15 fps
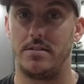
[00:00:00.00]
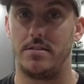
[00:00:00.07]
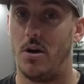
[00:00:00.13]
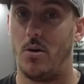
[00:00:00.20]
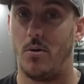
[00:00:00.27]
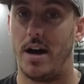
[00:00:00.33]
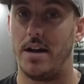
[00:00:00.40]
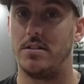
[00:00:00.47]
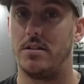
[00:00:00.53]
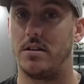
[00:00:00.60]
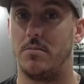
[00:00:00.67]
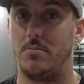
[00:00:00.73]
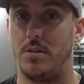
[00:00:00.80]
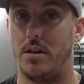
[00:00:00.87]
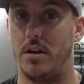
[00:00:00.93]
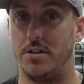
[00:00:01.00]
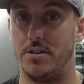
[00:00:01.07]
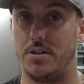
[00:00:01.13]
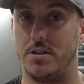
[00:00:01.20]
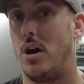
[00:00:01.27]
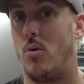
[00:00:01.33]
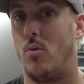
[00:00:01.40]
So I took the
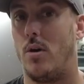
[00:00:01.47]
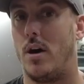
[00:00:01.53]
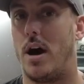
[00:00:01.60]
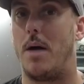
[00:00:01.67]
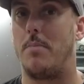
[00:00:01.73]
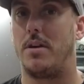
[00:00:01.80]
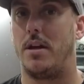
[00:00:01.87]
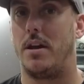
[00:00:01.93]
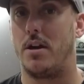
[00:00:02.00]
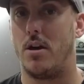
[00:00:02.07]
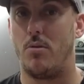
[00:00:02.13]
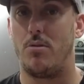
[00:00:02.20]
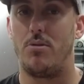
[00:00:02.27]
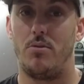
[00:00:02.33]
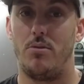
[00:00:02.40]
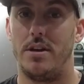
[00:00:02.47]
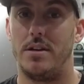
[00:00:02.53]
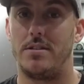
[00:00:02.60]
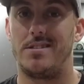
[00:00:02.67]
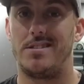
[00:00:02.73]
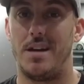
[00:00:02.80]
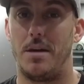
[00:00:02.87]
plunge. So I'm going to go through
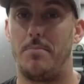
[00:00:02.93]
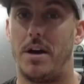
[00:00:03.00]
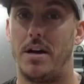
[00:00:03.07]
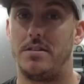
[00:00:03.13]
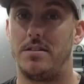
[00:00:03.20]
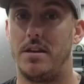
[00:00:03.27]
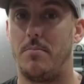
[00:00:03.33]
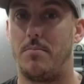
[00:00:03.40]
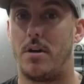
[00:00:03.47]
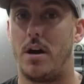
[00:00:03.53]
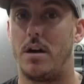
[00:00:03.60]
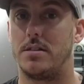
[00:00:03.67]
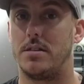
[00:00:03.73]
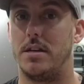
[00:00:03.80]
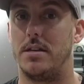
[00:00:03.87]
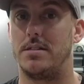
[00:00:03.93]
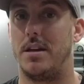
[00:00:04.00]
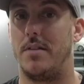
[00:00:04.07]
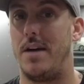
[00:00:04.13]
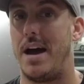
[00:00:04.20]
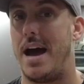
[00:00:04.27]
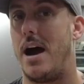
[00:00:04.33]
this step-by-step process
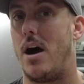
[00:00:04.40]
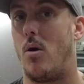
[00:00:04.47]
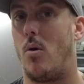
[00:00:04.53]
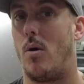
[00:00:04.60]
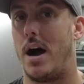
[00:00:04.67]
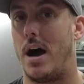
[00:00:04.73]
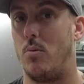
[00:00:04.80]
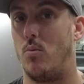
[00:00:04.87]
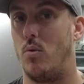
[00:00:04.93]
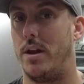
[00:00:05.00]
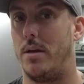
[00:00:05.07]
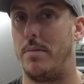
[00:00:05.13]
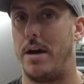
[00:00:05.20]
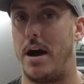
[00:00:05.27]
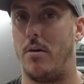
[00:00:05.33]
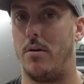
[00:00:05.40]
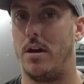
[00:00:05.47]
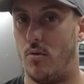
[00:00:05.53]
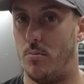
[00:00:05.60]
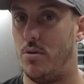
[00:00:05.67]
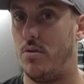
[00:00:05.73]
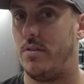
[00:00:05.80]
of how I went about
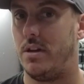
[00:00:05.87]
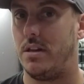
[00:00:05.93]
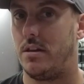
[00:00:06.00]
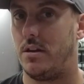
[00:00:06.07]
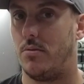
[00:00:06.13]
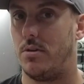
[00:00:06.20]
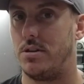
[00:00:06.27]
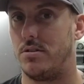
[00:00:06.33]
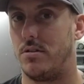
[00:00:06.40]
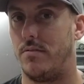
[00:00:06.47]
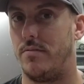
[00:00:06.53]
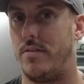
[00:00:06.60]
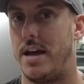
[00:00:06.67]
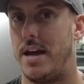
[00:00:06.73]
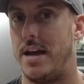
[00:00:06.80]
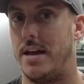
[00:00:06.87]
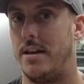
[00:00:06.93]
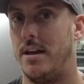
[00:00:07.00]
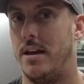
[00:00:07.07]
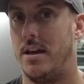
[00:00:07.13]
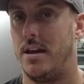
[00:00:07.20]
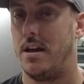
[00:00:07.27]
removing the original
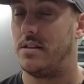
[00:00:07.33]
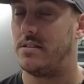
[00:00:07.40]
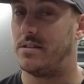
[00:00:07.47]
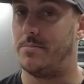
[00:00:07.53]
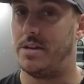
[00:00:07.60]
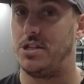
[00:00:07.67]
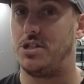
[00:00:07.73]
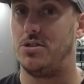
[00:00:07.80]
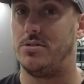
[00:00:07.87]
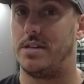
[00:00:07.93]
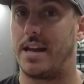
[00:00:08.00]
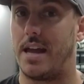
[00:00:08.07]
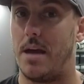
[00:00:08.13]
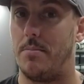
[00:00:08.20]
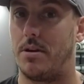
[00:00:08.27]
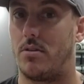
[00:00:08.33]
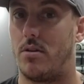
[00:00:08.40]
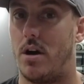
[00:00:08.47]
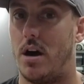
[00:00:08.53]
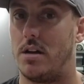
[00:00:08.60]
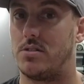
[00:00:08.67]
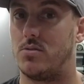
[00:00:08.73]
fan, some issues I came
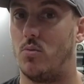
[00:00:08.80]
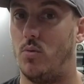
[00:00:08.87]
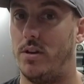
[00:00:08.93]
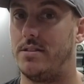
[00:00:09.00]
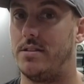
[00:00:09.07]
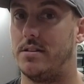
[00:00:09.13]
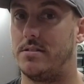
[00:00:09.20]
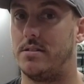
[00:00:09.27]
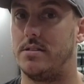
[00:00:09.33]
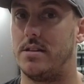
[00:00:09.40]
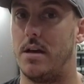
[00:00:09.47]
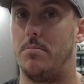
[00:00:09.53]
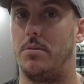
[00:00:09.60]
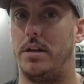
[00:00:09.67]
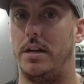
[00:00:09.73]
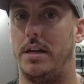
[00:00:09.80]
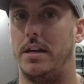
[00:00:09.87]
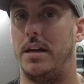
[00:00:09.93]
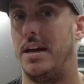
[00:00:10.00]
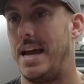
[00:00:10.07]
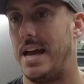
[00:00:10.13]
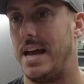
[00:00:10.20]
across with this assembly,
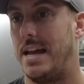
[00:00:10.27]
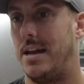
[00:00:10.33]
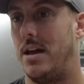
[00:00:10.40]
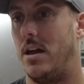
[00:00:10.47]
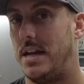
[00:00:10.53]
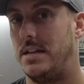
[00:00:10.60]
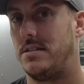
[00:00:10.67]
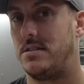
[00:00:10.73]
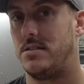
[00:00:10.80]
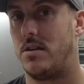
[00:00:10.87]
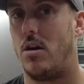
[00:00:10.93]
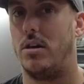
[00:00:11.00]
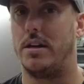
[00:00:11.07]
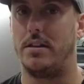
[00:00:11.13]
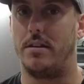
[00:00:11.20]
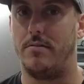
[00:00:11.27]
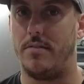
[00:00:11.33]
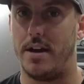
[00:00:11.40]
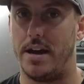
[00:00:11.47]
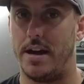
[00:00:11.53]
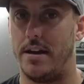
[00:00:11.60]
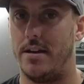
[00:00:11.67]
and installing the
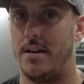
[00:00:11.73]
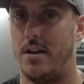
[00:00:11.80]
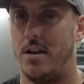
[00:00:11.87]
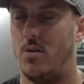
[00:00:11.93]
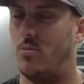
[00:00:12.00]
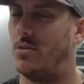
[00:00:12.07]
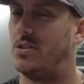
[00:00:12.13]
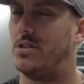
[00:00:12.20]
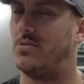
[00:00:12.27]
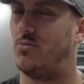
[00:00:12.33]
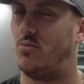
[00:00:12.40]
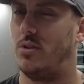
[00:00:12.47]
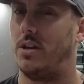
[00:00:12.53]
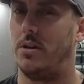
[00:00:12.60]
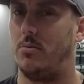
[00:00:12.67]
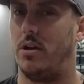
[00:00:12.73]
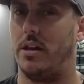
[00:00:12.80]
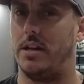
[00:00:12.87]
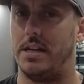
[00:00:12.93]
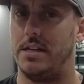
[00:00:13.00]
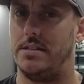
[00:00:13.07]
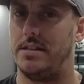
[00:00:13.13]
fan, which is
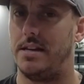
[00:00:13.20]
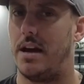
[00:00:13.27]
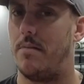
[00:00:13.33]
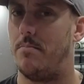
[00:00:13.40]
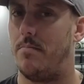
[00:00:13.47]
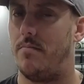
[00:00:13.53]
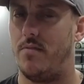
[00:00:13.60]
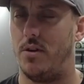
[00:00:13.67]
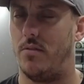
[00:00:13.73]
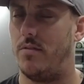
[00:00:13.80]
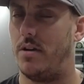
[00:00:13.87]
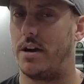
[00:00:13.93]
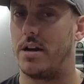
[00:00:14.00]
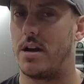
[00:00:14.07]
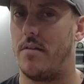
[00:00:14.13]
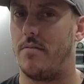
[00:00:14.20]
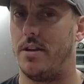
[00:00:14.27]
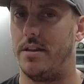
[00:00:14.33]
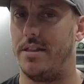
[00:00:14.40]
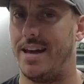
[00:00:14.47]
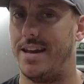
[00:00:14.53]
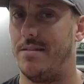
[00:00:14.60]
really easy. I feel very
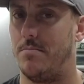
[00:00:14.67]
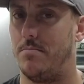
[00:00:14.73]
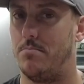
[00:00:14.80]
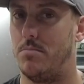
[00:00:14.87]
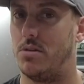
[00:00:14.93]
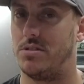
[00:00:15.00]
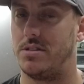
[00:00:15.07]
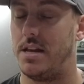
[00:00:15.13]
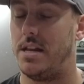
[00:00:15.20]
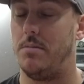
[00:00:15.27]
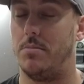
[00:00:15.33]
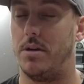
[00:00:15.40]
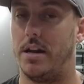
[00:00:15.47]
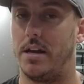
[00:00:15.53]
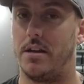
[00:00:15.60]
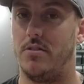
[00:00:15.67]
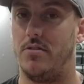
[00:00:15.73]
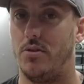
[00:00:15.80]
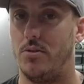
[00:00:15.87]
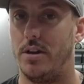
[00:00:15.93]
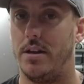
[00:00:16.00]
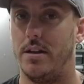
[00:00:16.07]
confident that most anybody can
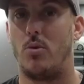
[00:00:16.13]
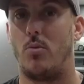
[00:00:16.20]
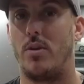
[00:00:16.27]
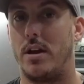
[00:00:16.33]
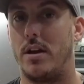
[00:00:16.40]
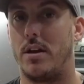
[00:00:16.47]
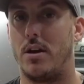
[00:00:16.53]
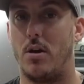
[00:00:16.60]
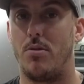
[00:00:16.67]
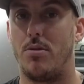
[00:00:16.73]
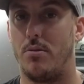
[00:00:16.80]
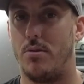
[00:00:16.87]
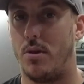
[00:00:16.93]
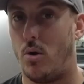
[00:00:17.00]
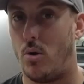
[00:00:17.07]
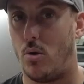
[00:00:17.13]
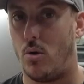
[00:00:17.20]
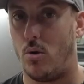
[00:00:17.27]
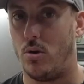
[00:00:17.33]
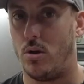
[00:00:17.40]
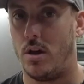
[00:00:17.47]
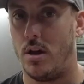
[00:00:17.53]
do it. So we're going to go through the
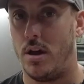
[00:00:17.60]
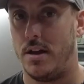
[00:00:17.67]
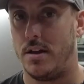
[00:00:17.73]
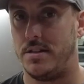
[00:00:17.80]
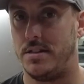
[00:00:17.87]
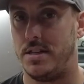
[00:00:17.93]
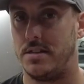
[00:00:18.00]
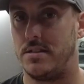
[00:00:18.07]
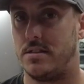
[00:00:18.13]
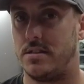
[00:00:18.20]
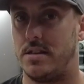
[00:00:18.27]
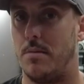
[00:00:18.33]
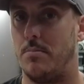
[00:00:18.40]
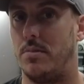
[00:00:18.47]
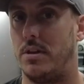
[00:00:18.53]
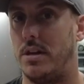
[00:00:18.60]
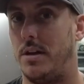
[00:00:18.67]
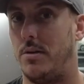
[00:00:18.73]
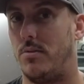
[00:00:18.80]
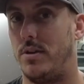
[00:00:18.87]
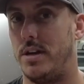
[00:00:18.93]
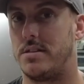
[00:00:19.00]
whole
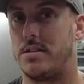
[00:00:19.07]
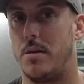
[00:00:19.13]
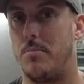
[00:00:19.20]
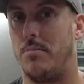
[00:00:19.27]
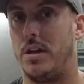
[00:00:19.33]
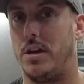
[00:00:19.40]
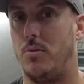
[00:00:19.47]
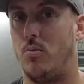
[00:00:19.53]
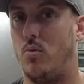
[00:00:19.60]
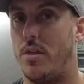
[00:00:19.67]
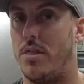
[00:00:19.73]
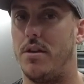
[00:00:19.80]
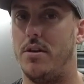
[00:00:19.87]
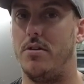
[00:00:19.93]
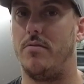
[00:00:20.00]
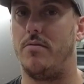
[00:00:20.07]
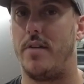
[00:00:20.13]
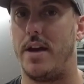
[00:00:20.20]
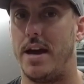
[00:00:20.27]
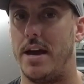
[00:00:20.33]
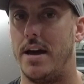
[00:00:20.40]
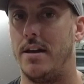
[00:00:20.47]
disassembly, reassembly with the new
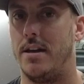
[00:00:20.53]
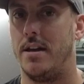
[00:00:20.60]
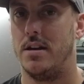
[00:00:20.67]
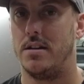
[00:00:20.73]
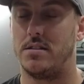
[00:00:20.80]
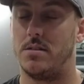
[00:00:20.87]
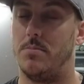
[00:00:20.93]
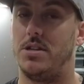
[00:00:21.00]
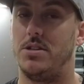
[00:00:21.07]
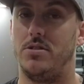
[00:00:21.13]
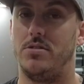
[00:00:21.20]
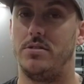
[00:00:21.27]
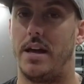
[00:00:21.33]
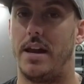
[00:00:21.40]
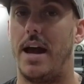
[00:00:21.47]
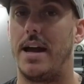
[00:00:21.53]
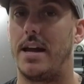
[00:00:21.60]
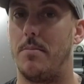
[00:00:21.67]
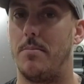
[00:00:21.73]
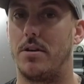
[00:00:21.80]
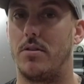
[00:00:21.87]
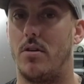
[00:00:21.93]
fan, some issues that I
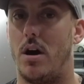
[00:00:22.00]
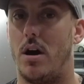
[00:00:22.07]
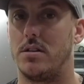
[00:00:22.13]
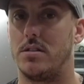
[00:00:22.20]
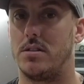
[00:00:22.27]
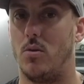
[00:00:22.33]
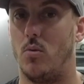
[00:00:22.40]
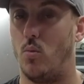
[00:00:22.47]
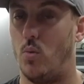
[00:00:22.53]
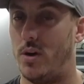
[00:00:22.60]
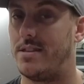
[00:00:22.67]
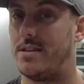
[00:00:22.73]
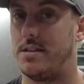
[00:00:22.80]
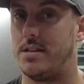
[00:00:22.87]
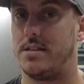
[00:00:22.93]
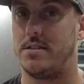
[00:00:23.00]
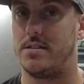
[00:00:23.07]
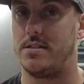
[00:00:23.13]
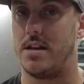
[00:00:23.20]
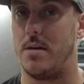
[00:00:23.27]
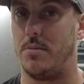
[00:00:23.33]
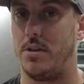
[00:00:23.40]
came across with the
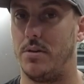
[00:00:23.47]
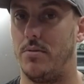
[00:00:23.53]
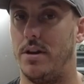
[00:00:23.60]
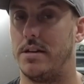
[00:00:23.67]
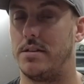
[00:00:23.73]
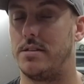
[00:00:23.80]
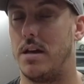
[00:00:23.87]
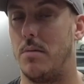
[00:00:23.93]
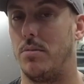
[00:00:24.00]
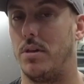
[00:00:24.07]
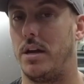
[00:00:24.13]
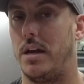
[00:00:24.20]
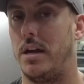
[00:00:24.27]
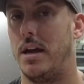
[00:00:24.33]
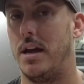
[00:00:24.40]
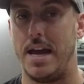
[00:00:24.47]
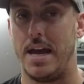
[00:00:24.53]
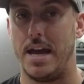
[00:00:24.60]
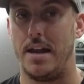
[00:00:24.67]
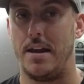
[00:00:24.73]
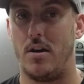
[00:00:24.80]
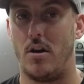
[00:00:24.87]
disassembly, reassembly,
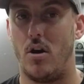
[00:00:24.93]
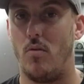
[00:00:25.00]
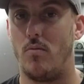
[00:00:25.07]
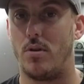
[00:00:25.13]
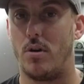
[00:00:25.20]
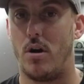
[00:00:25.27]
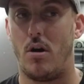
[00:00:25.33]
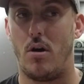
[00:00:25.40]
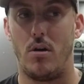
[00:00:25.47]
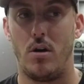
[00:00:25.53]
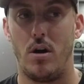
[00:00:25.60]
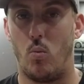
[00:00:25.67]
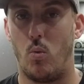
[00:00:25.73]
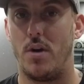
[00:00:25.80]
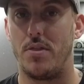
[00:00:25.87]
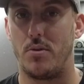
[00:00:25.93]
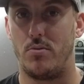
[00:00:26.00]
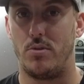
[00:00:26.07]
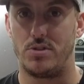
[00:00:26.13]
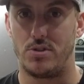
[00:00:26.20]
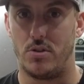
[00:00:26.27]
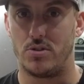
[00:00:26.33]
and overall what the
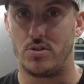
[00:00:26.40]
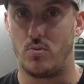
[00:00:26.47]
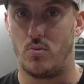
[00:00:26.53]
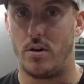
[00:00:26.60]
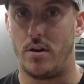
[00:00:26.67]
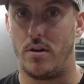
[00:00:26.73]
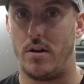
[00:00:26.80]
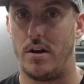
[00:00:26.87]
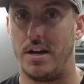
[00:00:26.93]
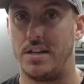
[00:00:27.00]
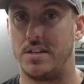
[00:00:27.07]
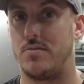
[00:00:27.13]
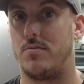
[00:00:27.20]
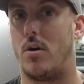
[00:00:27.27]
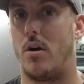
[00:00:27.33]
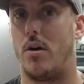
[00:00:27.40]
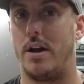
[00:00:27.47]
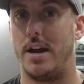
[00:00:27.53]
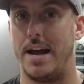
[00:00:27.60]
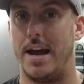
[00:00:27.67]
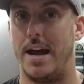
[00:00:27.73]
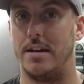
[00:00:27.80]
results were as far
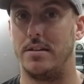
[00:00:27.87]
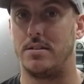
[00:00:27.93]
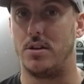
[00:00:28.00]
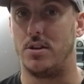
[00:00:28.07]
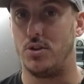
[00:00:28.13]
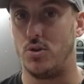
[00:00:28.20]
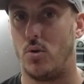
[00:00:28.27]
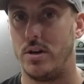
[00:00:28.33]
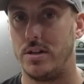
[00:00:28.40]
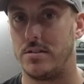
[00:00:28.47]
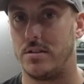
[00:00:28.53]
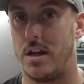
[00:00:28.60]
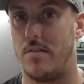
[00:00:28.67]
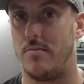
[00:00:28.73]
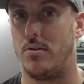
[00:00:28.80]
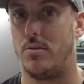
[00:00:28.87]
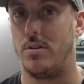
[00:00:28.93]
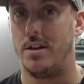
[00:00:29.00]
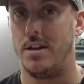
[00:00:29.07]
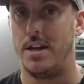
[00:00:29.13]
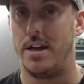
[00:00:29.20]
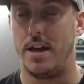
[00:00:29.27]
as noise
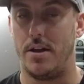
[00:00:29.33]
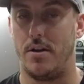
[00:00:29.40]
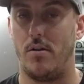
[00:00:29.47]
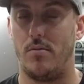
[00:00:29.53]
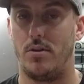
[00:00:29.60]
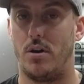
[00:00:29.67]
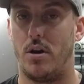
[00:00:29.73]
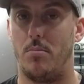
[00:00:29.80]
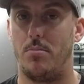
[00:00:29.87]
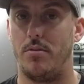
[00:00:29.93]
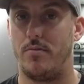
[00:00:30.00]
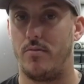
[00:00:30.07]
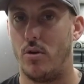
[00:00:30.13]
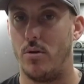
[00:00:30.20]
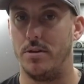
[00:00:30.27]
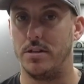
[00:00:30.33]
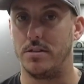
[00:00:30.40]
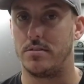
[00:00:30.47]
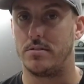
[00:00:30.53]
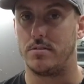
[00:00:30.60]
level and overall performance.